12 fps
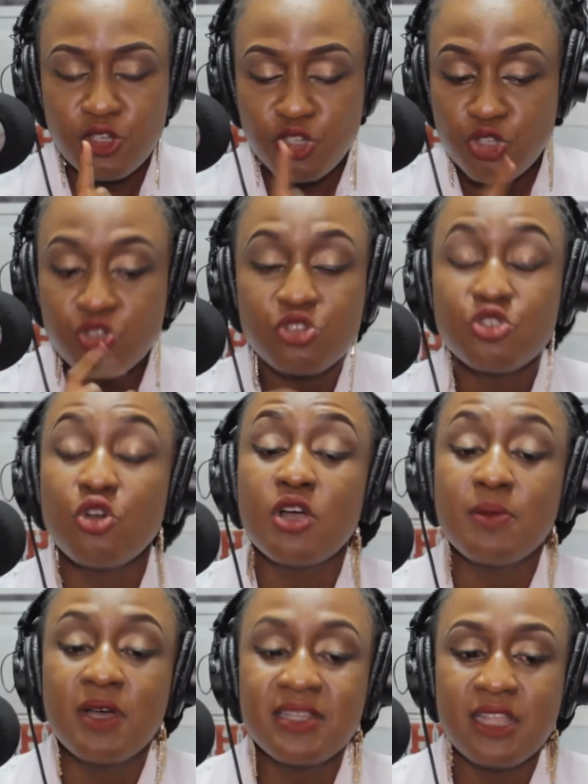used to
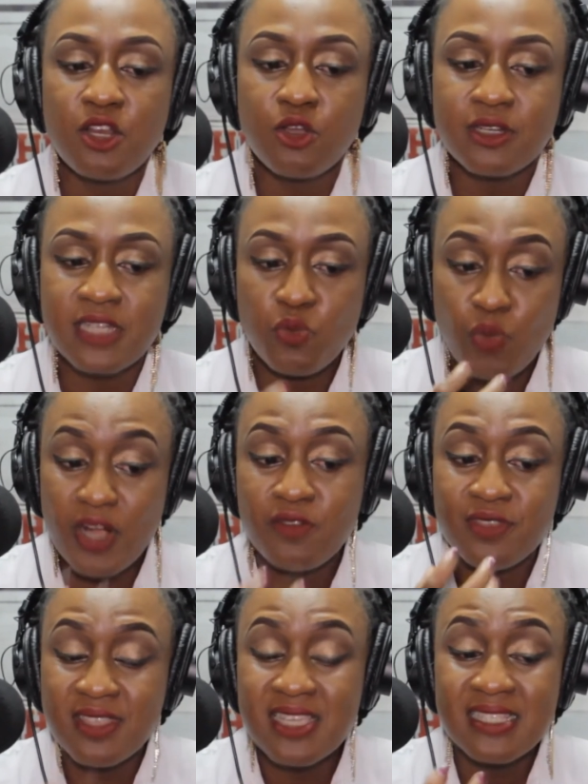talk about a lot, and one
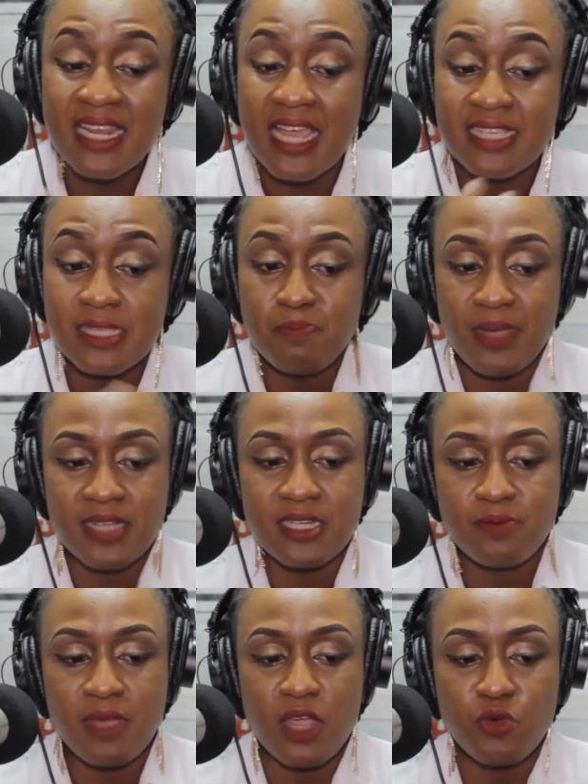of the things that has
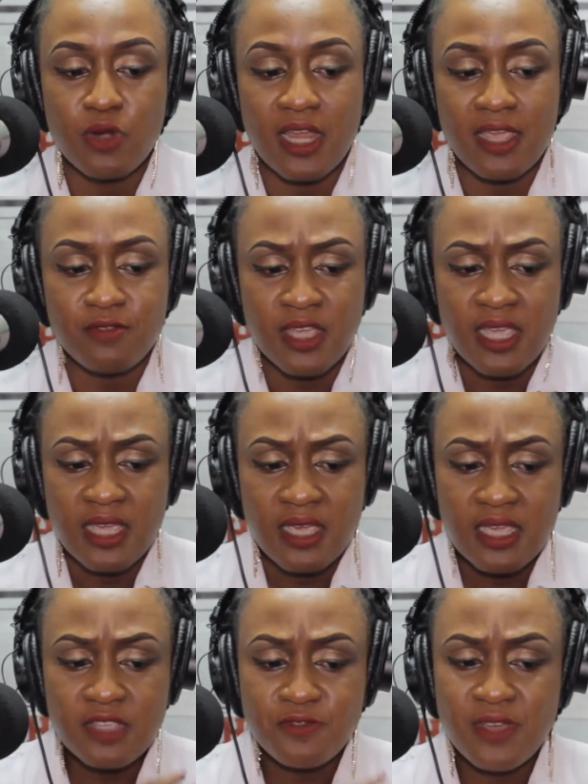impacted my own life,
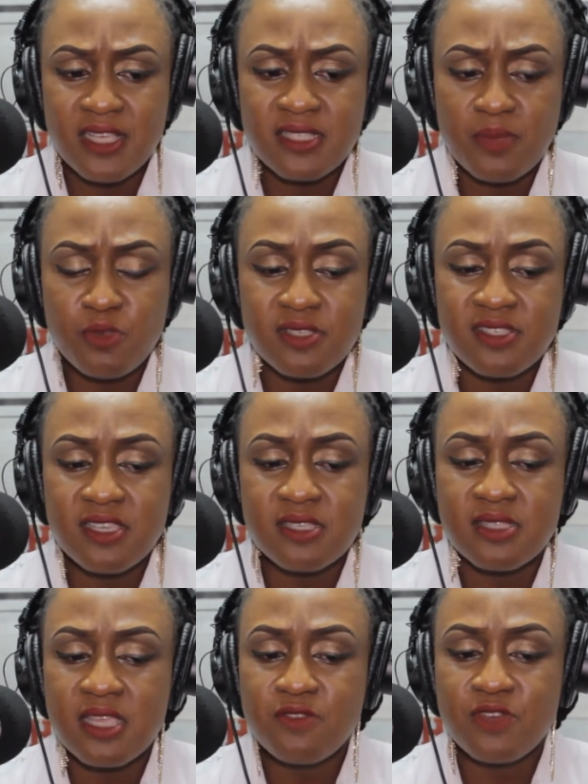is 1 Samuel
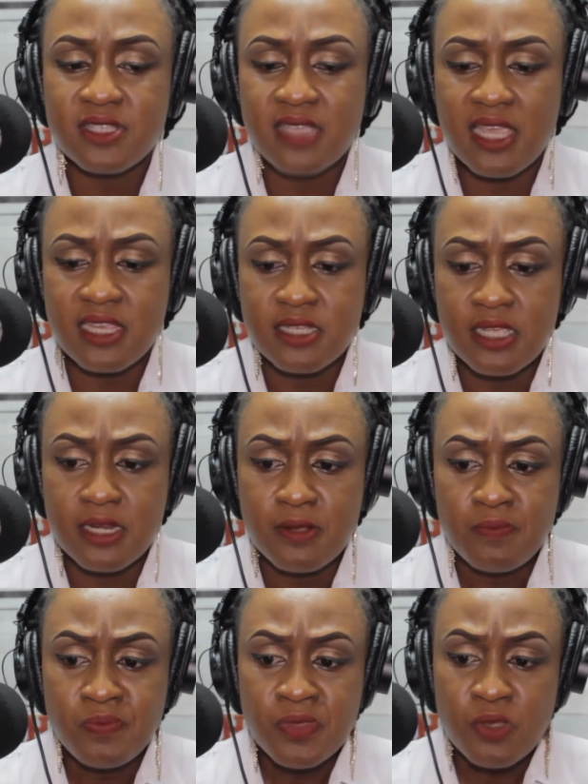16, verse 18.
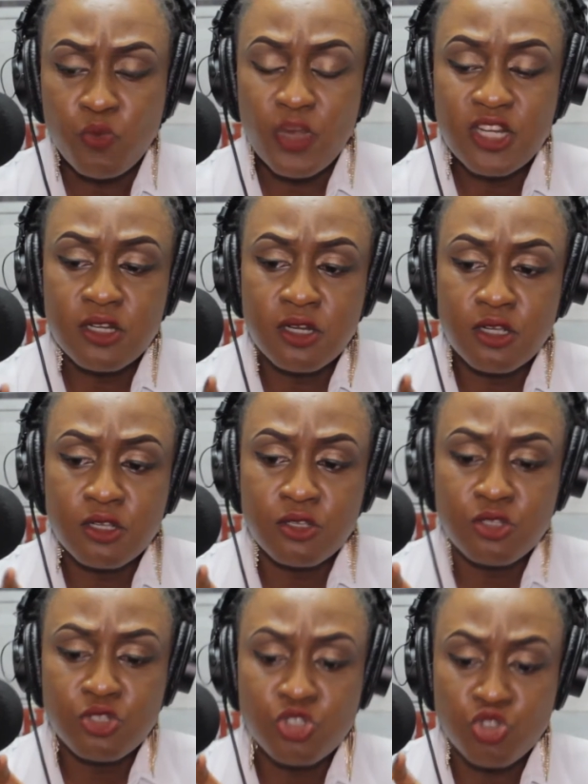When
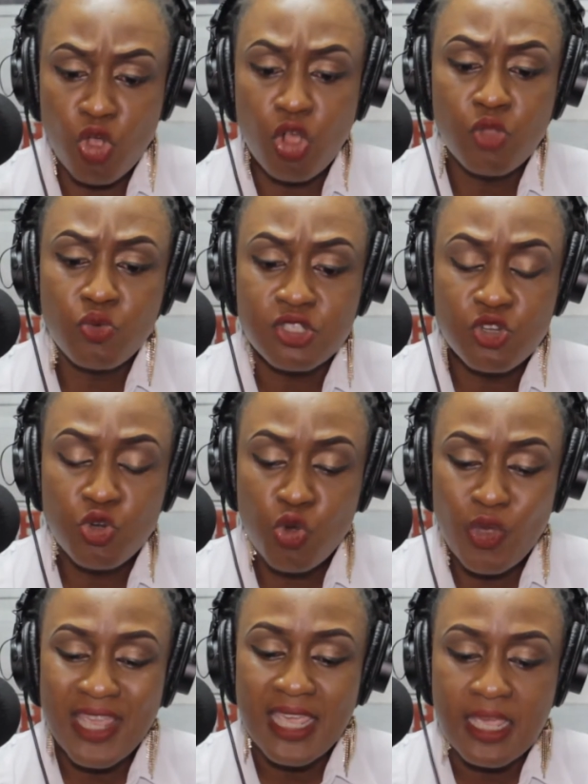Saul was
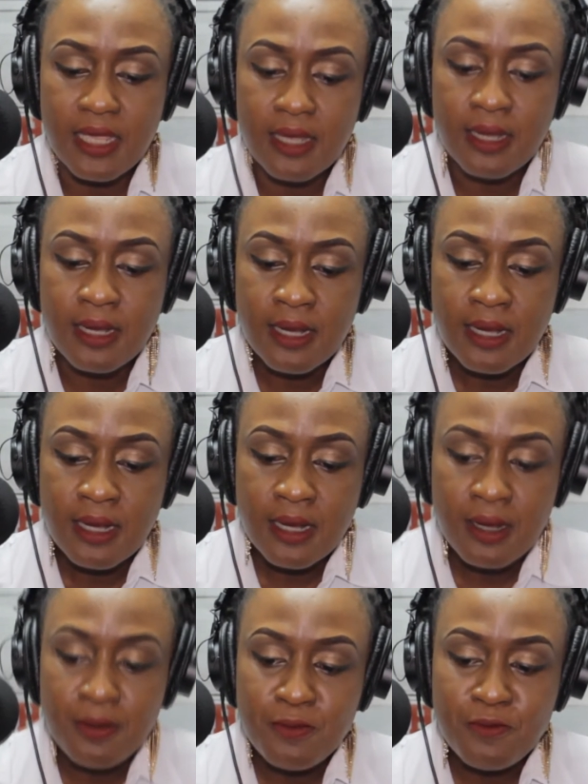looking
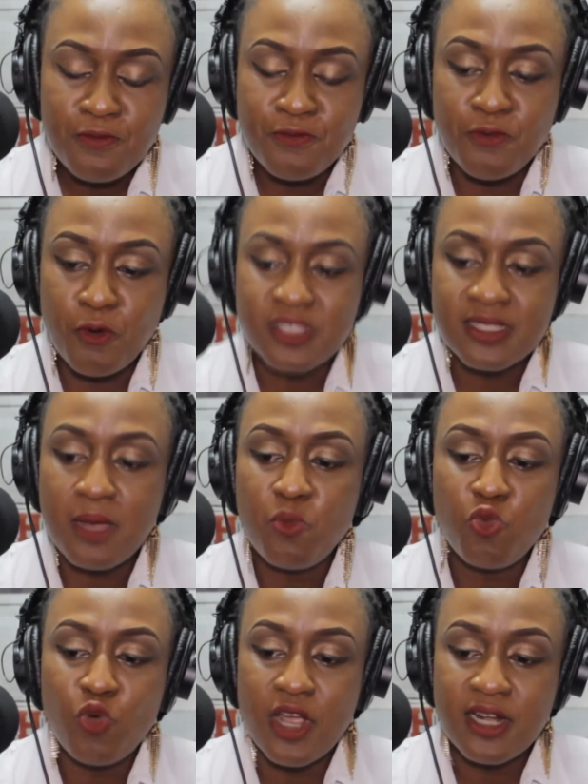for
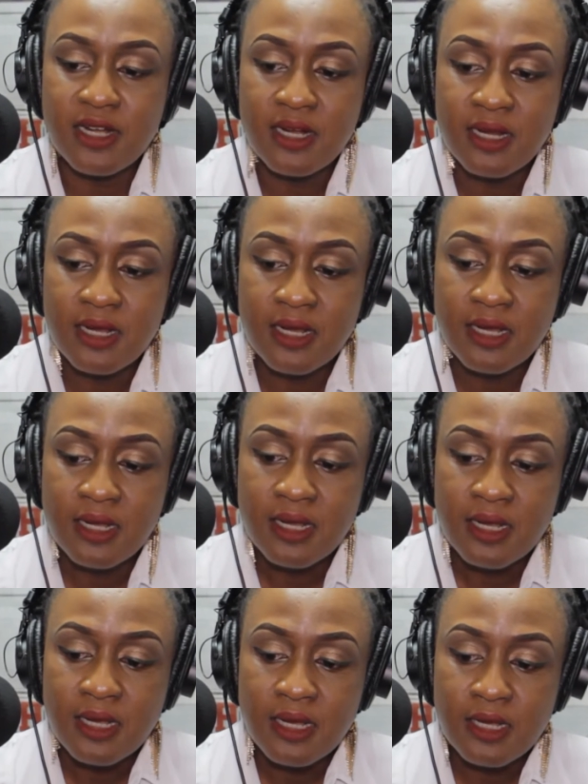someone
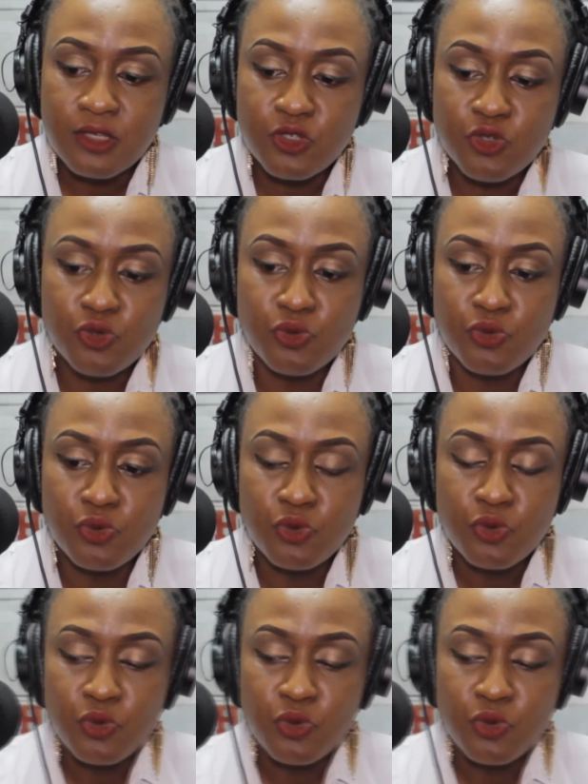to